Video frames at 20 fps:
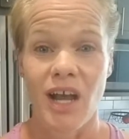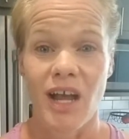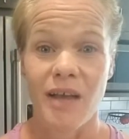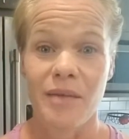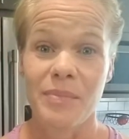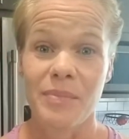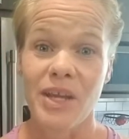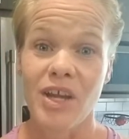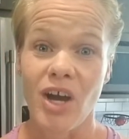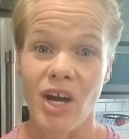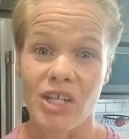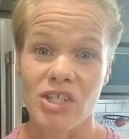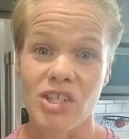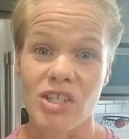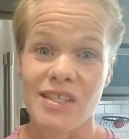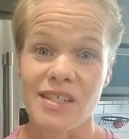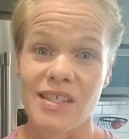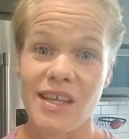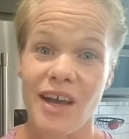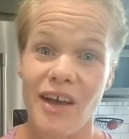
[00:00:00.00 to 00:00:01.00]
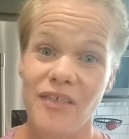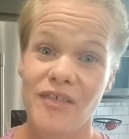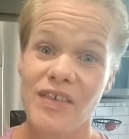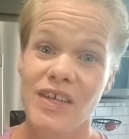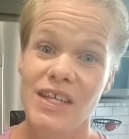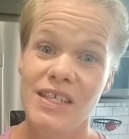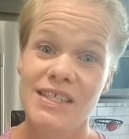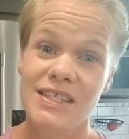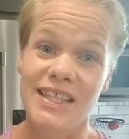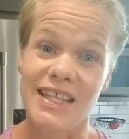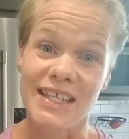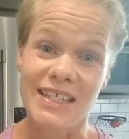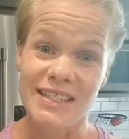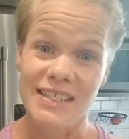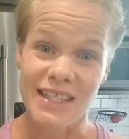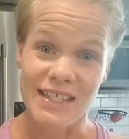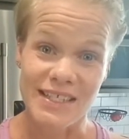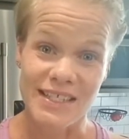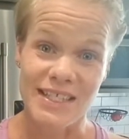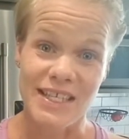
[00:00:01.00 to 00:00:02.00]
be cautious of skin
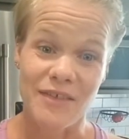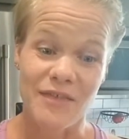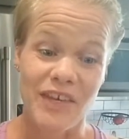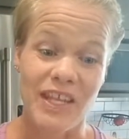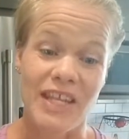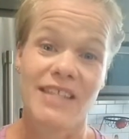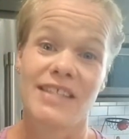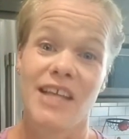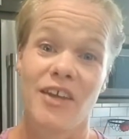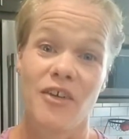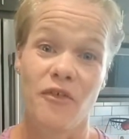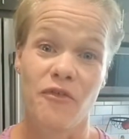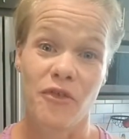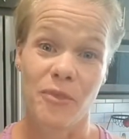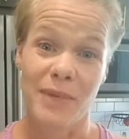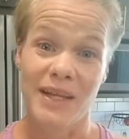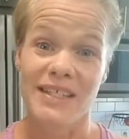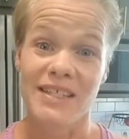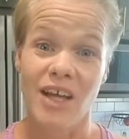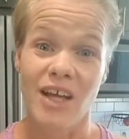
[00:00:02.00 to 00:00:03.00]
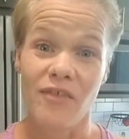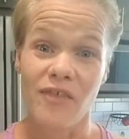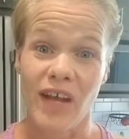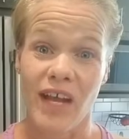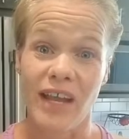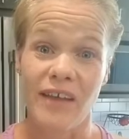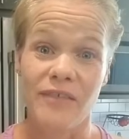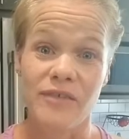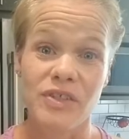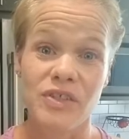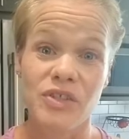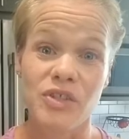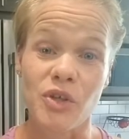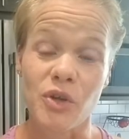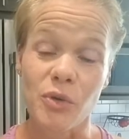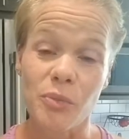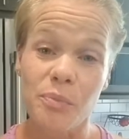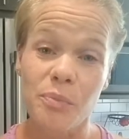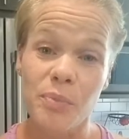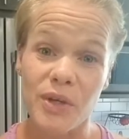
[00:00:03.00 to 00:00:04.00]
sensitivities. I know for myself, I have
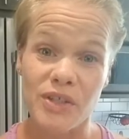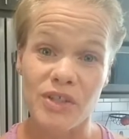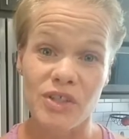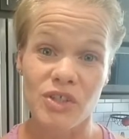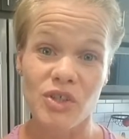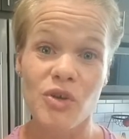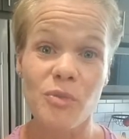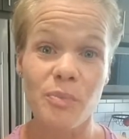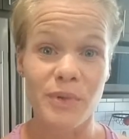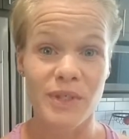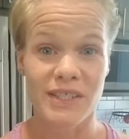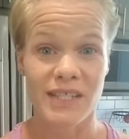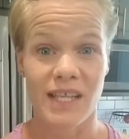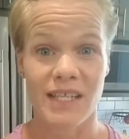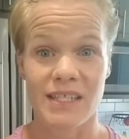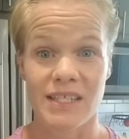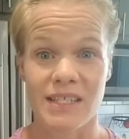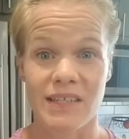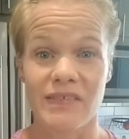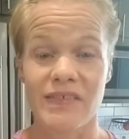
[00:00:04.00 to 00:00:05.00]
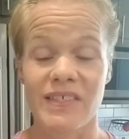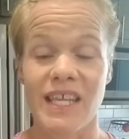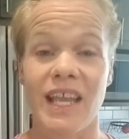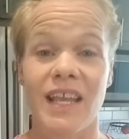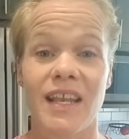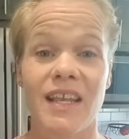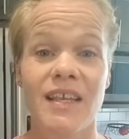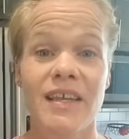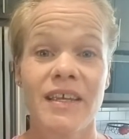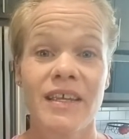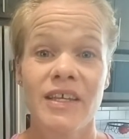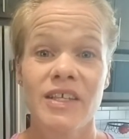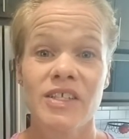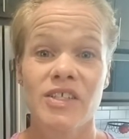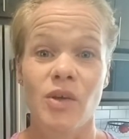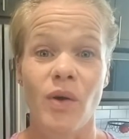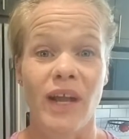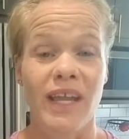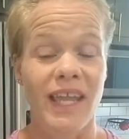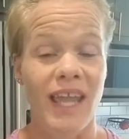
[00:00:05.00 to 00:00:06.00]
super sensitive skin,
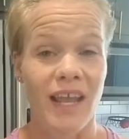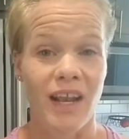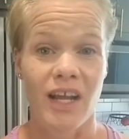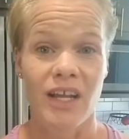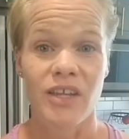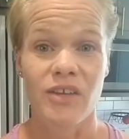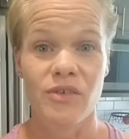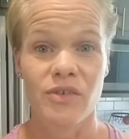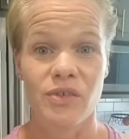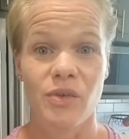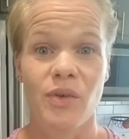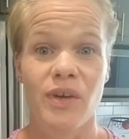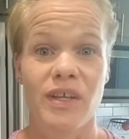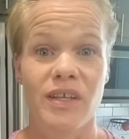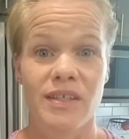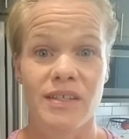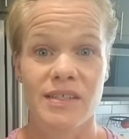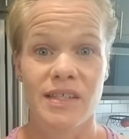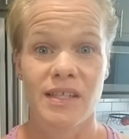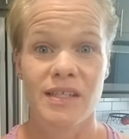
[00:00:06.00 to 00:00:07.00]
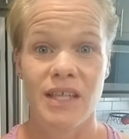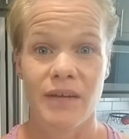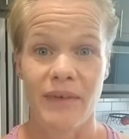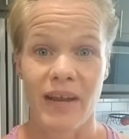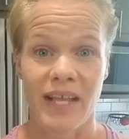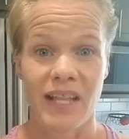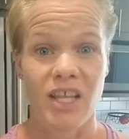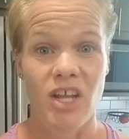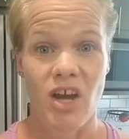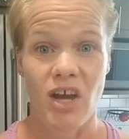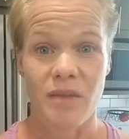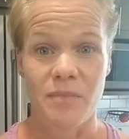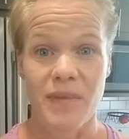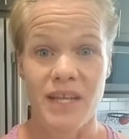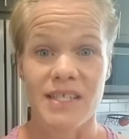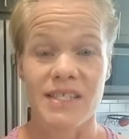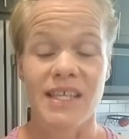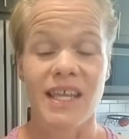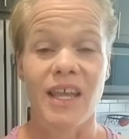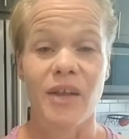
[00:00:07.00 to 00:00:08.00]
so I cannot use oils directly on my
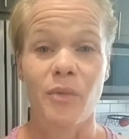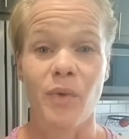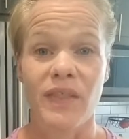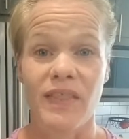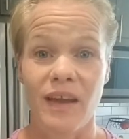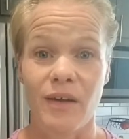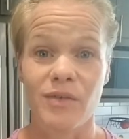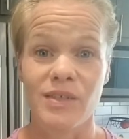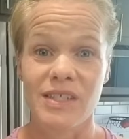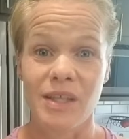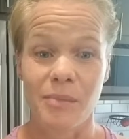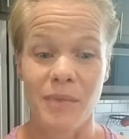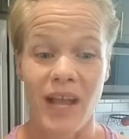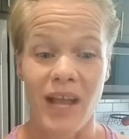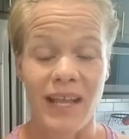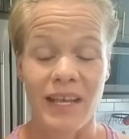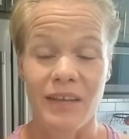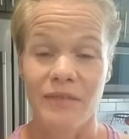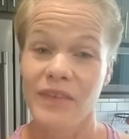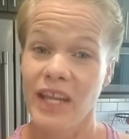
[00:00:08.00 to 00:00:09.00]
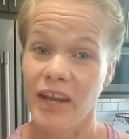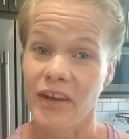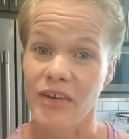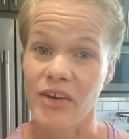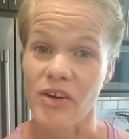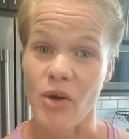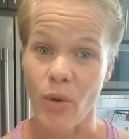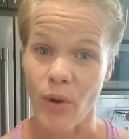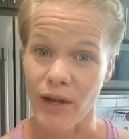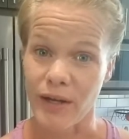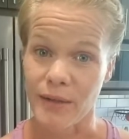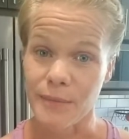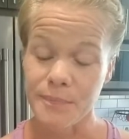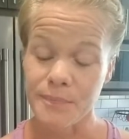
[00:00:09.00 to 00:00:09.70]
skin without some kind of carrier oil.